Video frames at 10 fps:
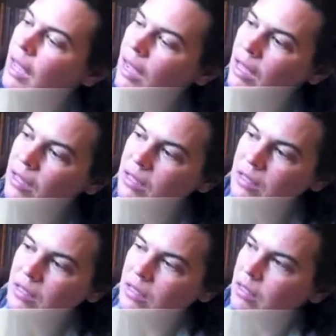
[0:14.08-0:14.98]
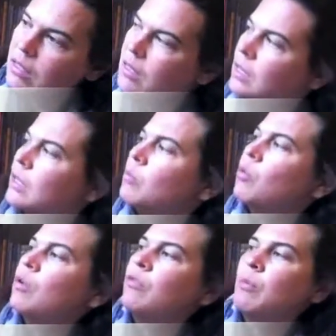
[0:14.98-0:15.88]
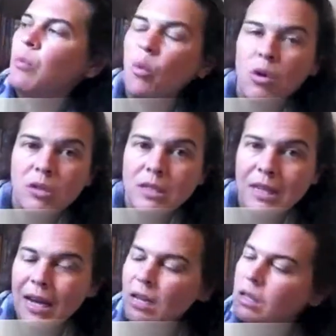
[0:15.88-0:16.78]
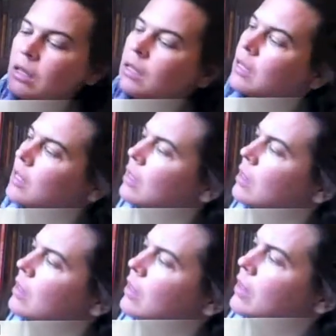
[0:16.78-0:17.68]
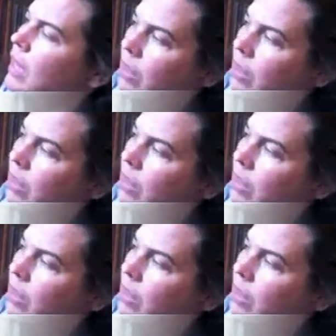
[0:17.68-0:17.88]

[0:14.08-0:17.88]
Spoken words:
and more of a board style than the